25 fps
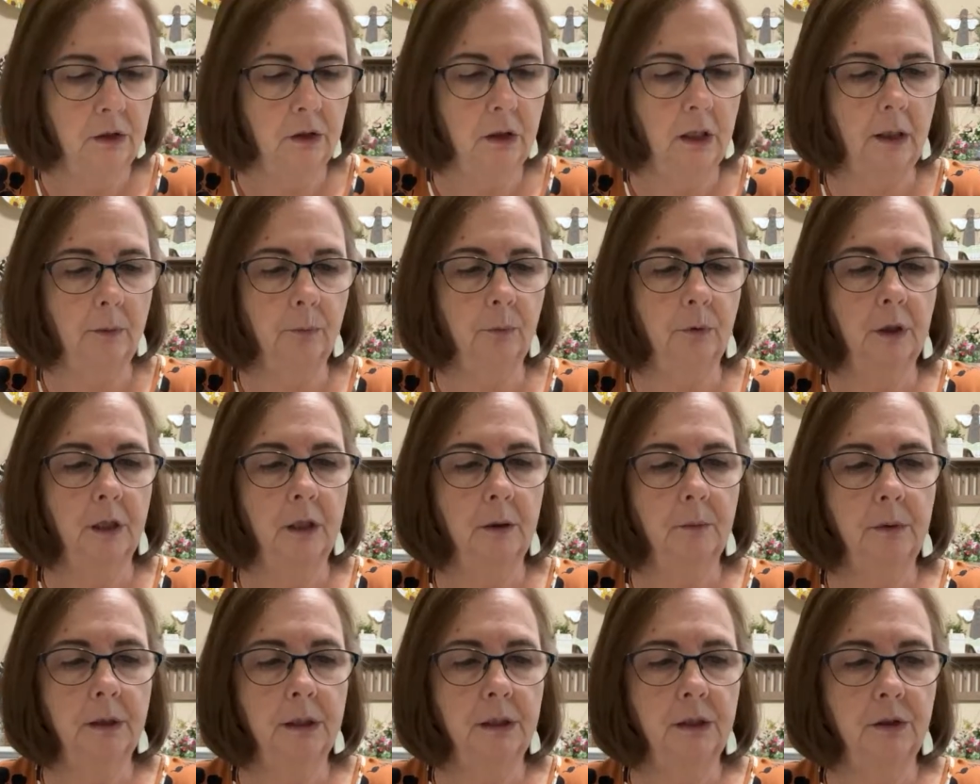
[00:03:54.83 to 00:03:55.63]
I'm going
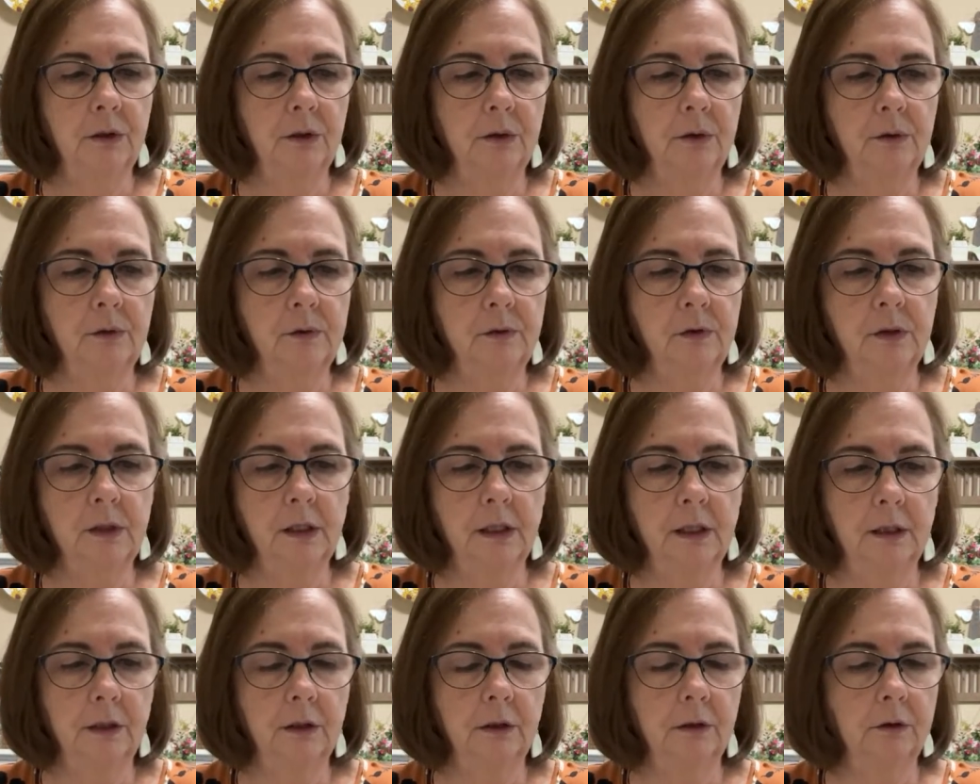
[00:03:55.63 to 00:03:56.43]
to be
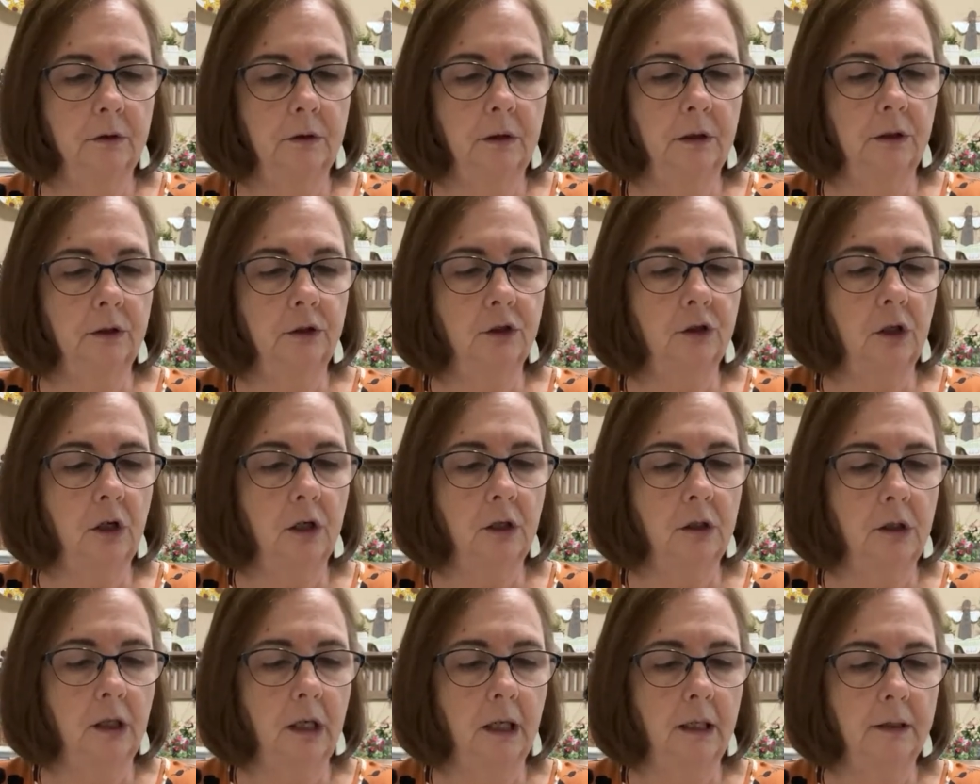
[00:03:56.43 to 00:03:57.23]
using the
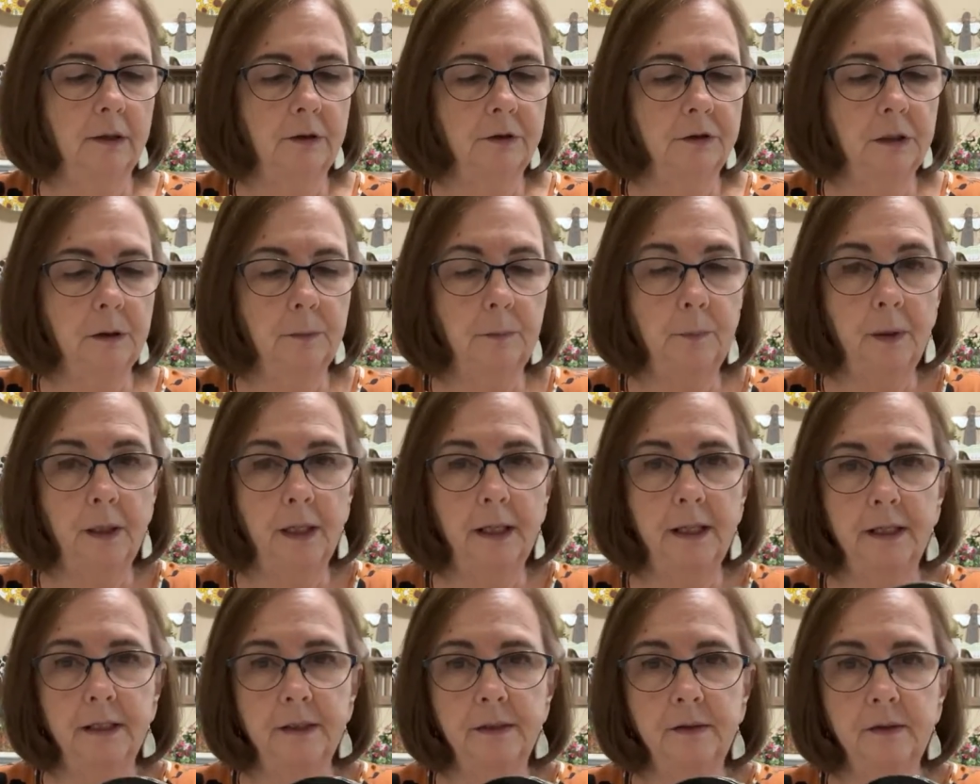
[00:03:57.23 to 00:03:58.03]
Chalkology
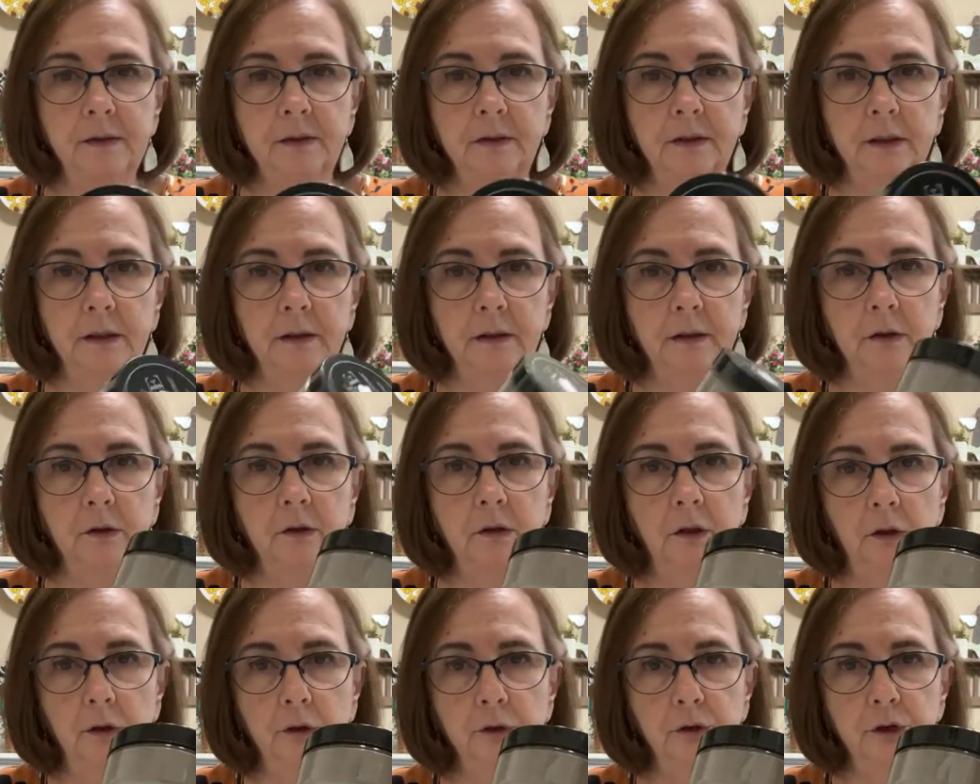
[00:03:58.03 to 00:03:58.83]
paste in the
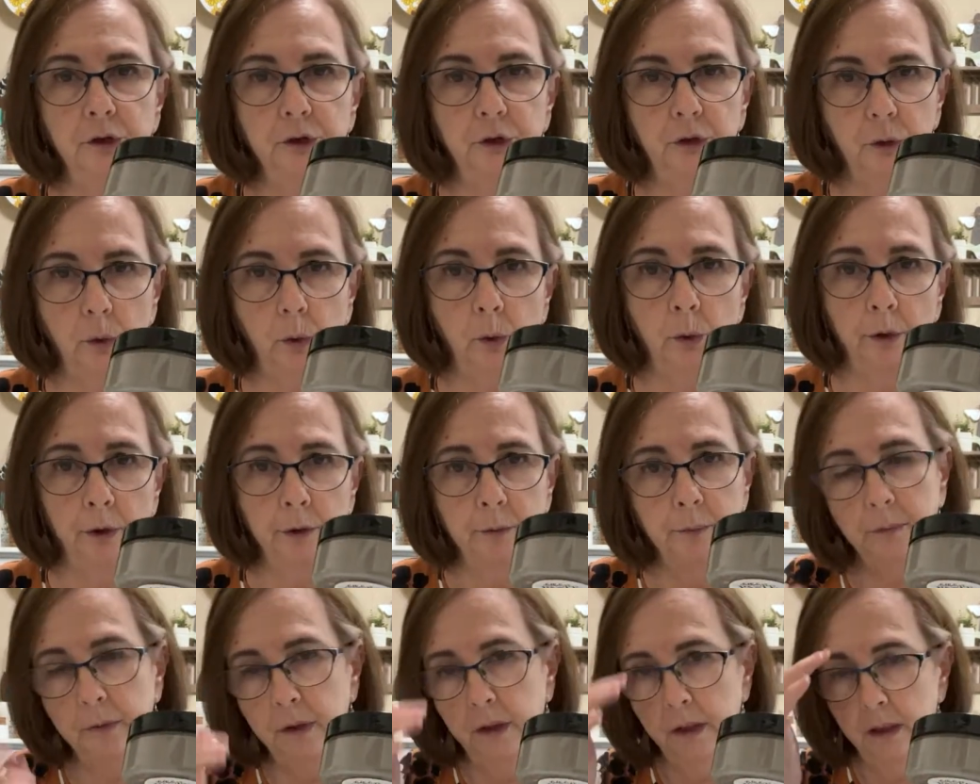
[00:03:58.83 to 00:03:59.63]
color
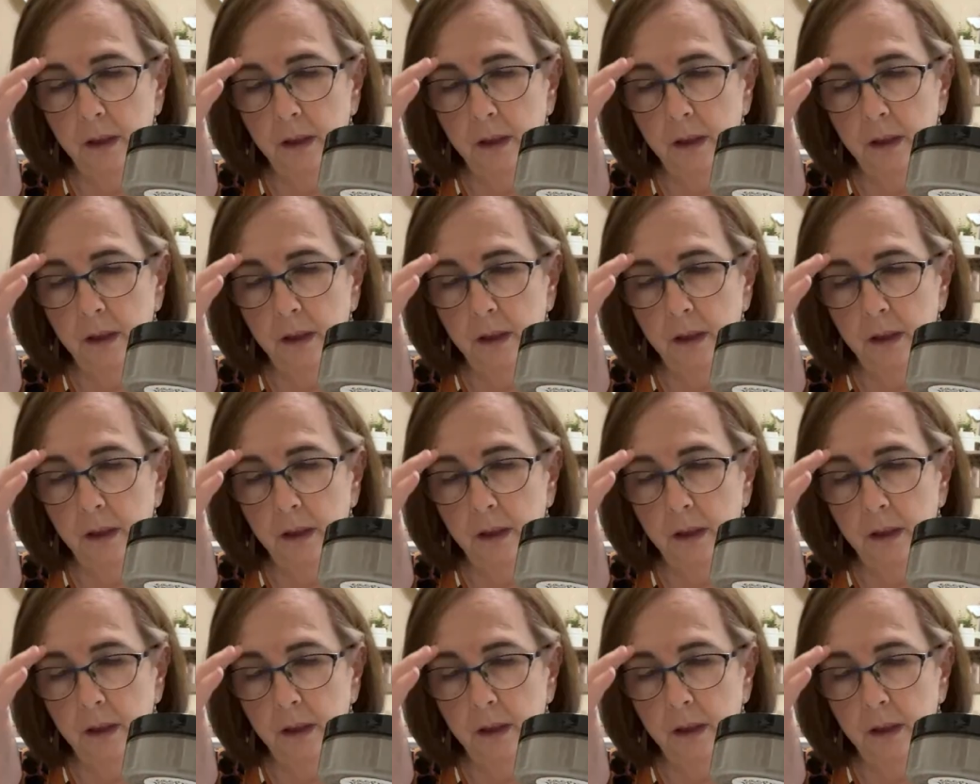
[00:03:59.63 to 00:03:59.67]
Storm.